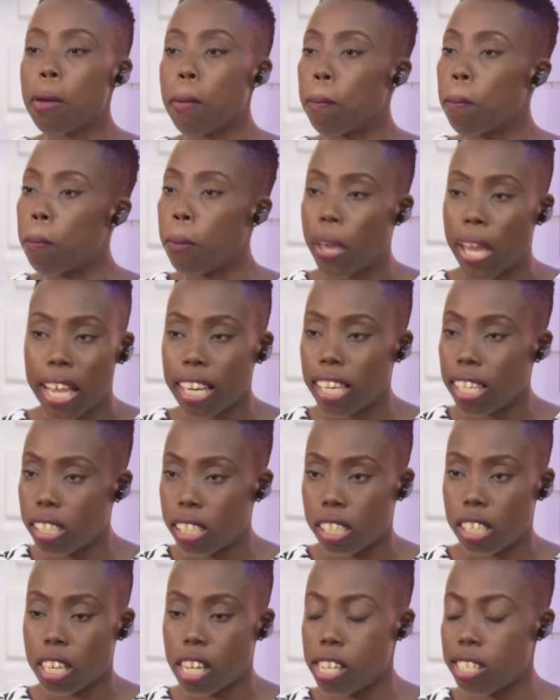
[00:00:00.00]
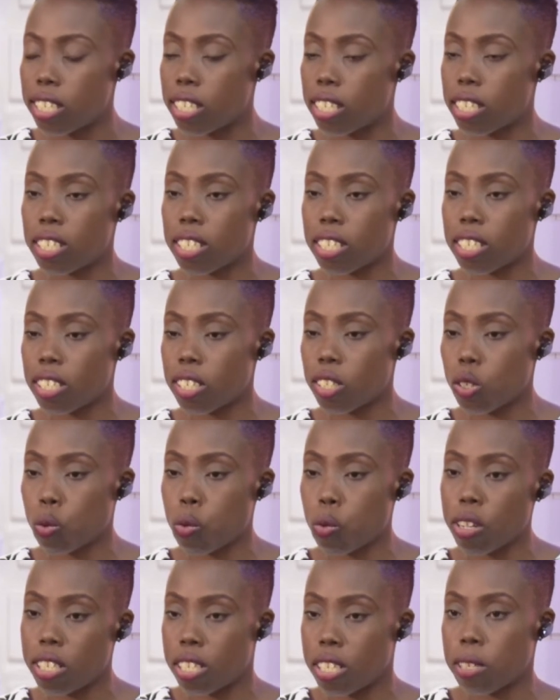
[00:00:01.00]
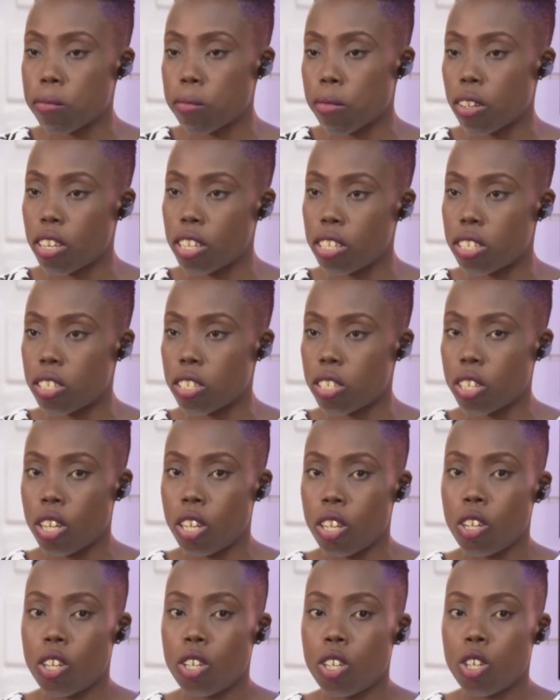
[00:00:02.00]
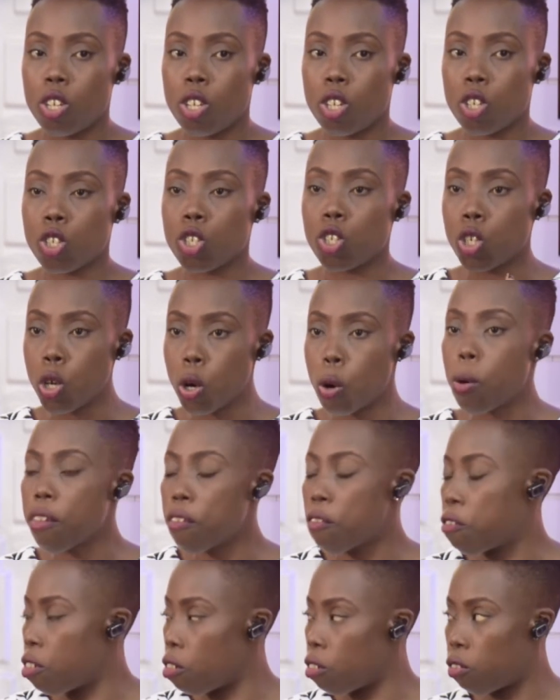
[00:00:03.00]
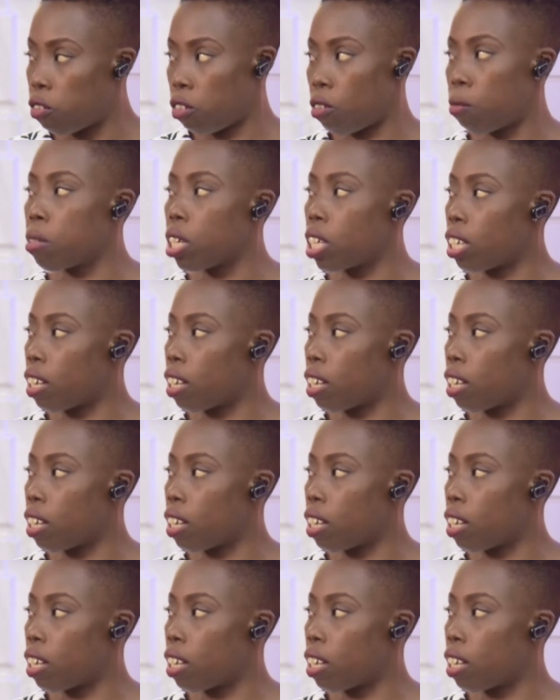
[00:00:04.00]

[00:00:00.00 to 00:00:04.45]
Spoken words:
in pain in the next 20 minutes. You will feel for me.